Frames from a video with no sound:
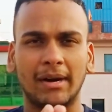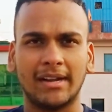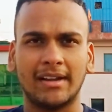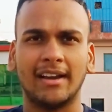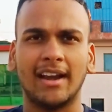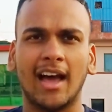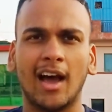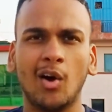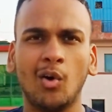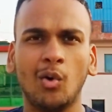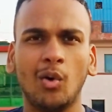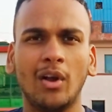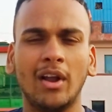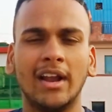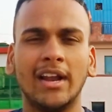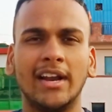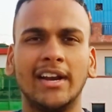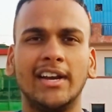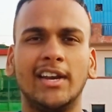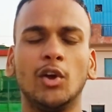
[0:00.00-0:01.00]
But now,
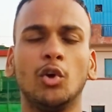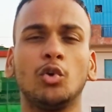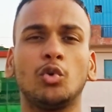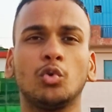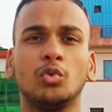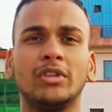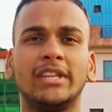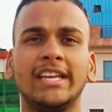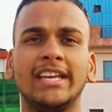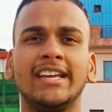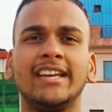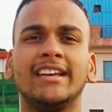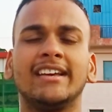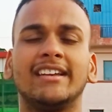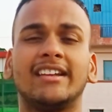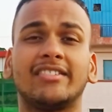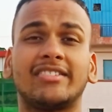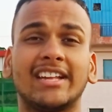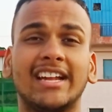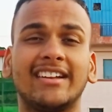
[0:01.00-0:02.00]
due to
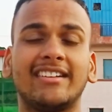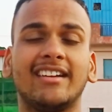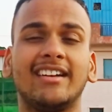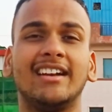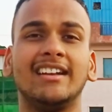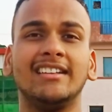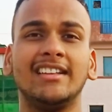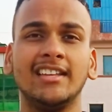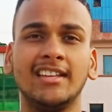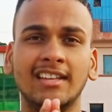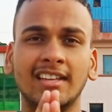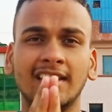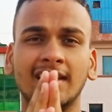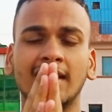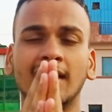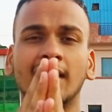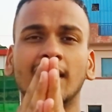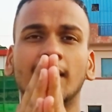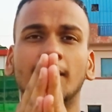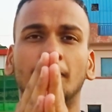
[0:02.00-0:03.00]
the recession in
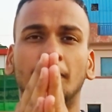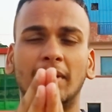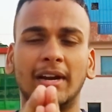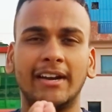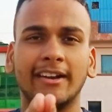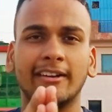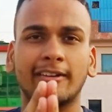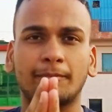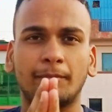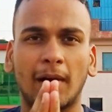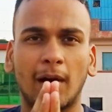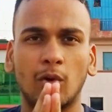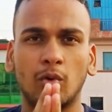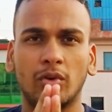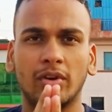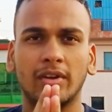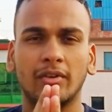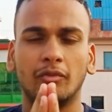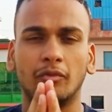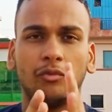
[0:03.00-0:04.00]
the British
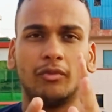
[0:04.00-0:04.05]
pound,